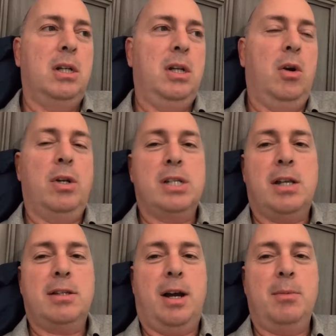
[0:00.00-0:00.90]
Because a
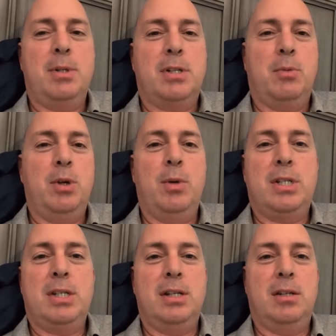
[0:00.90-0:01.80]
lot of times we
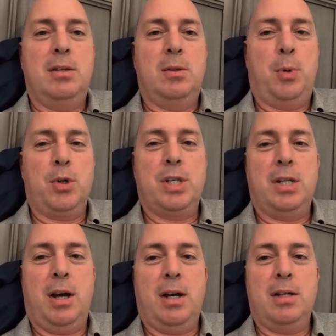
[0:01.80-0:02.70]
always see it. The
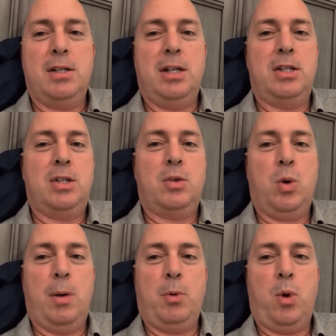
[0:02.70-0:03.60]
person dies, it's
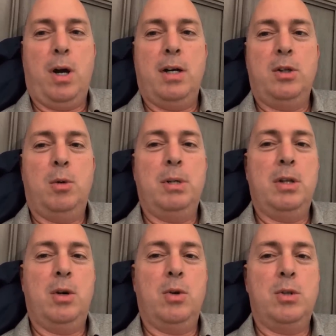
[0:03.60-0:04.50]
kept quiet, nobody
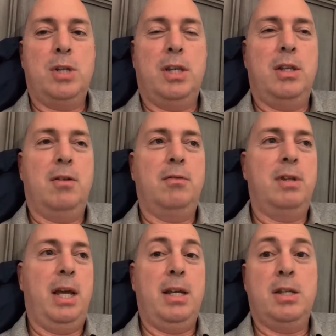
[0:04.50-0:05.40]
knows. And then in
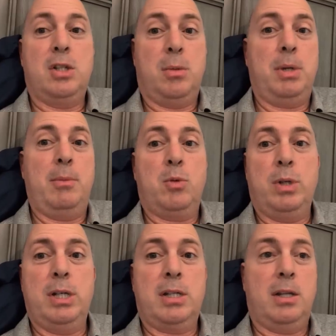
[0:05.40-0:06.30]
days, sometimes
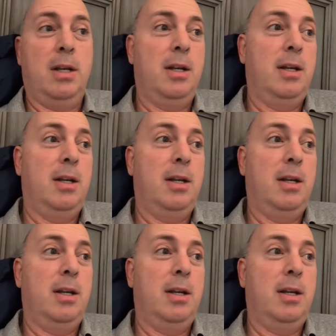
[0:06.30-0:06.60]
weeks,